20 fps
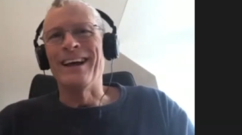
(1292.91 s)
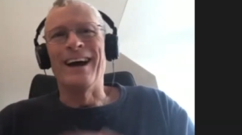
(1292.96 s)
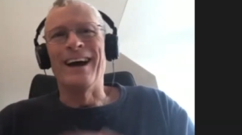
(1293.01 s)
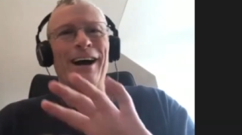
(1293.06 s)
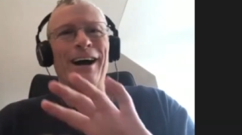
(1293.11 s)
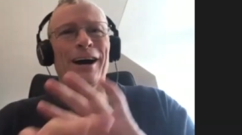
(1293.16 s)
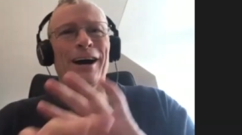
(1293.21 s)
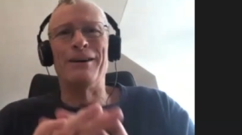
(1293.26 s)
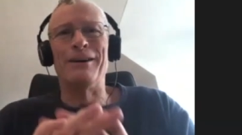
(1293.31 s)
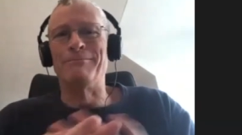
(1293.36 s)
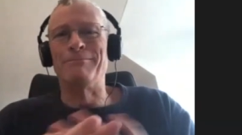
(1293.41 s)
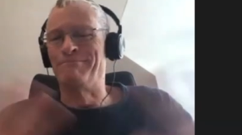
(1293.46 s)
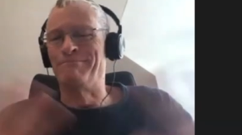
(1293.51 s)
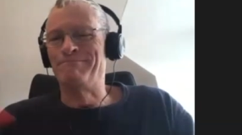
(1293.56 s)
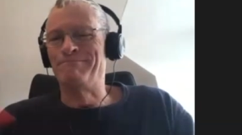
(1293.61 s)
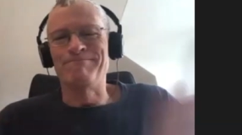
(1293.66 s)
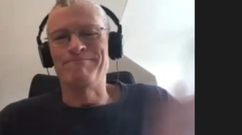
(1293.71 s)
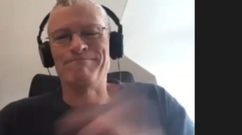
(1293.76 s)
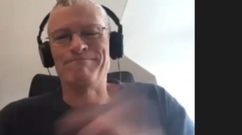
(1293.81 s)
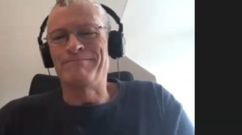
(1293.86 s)
Um,
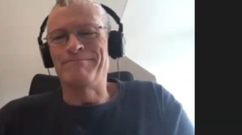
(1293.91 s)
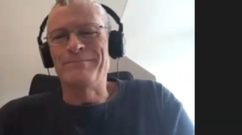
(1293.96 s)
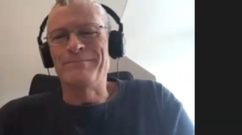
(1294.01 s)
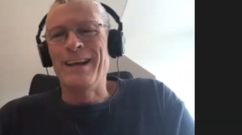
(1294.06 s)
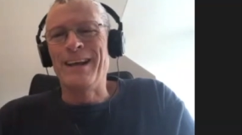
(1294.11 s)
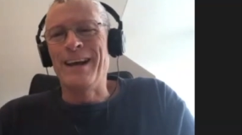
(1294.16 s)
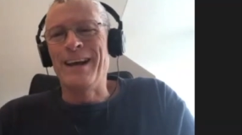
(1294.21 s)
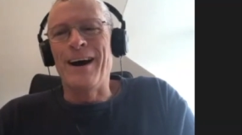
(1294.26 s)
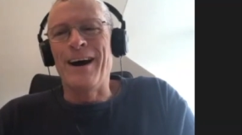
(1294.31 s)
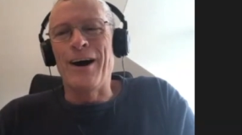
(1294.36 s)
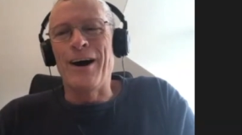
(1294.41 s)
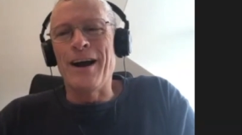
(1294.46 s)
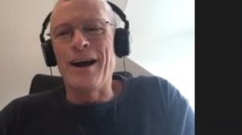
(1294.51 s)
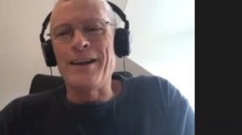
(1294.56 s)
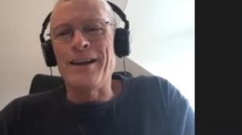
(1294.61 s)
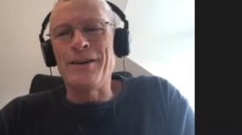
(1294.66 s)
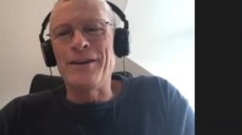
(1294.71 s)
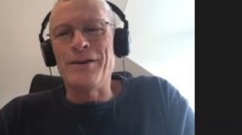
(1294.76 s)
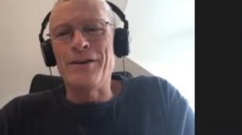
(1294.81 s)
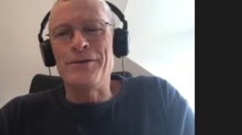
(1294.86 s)

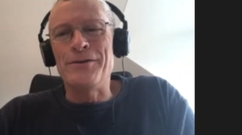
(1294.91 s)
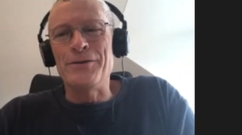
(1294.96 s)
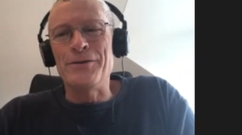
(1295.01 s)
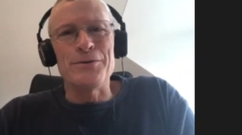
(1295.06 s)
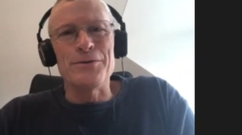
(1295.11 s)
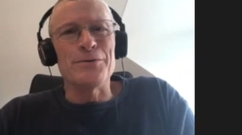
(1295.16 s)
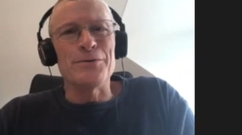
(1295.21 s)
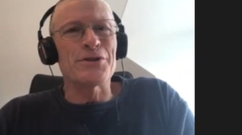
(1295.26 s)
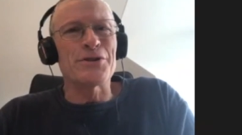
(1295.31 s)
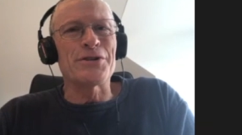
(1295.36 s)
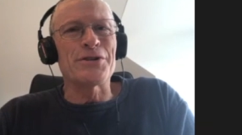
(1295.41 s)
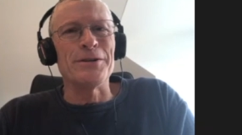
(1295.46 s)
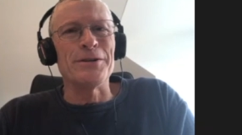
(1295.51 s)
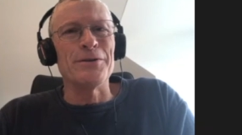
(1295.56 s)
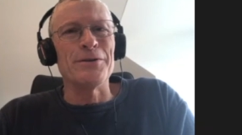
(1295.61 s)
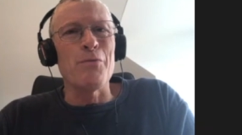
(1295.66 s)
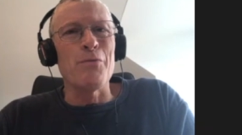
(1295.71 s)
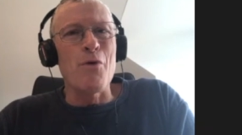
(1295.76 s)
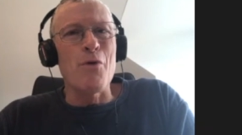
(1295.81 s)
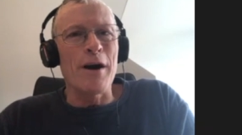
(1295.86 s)
do you
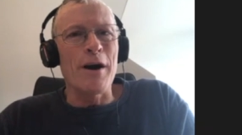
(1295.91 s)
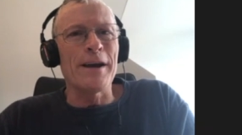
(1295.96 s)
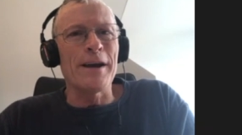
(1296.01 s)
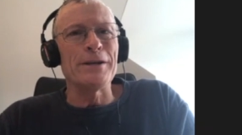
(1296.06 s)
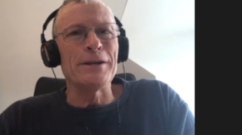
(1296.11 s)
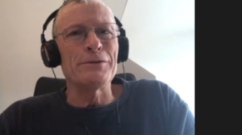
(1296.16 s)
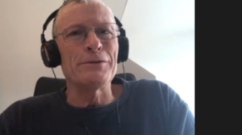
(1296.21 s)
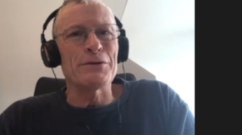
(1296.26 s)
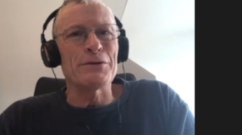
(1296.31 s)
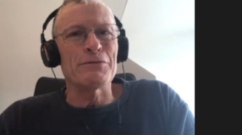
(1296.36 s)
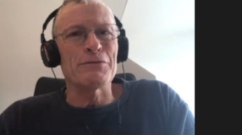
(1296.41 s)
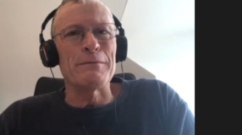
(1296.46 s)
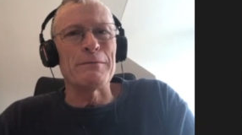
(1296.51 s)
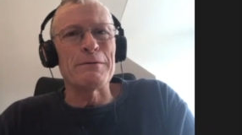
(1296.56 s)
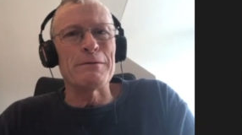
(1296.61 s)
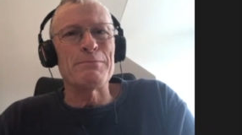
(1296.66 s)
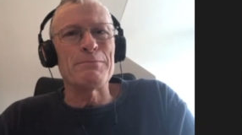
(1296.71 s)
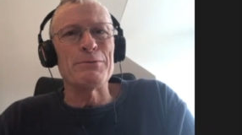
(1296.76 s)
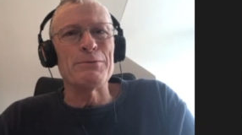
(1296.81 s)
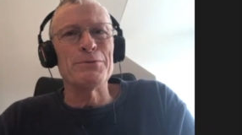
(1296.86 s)
still walk into a
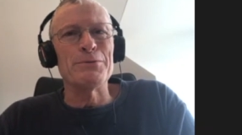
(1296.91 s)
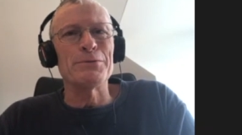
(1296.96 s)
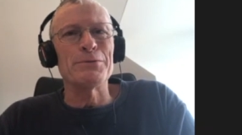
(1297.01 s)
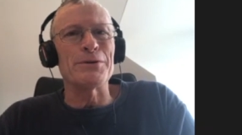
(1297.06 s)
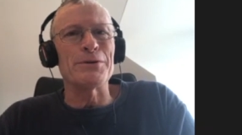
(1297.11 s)
swimming pool?